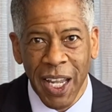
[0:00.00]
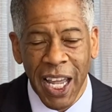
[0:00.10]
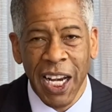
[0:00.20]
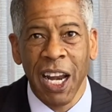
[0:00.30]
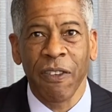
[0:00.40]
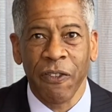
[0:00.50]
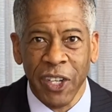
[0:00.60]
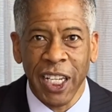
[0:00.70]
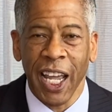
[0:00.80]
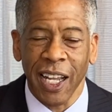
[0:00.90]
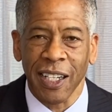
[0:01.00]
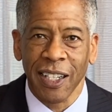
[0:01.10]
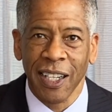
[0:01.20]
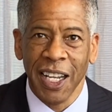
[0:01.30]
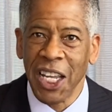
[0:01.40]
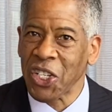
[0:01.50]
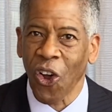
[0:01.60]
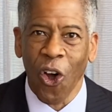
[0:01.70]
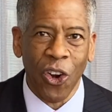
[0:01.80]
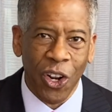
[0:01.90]
And never forget, it's
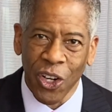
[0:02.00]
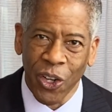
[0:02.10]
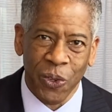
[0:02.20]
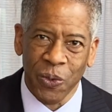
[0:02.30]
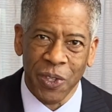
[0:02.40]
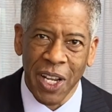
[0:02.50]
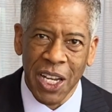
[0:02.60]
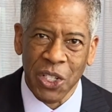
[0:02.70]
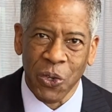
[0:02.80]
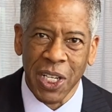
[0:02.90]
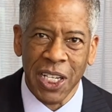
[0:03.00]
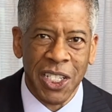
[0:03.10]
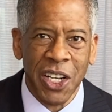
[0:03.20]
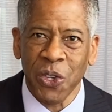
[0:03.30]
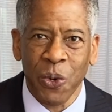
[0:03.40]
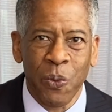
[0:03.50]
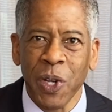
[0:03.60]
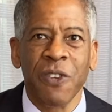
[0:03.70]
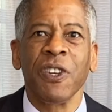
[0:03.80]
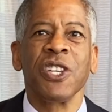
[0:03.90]
all unknown, so continue to
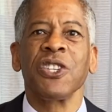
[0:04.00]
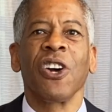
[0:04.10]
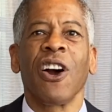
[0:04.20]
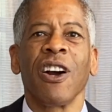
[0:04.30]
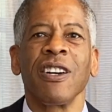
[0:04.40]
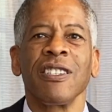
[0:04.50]
reach for the star.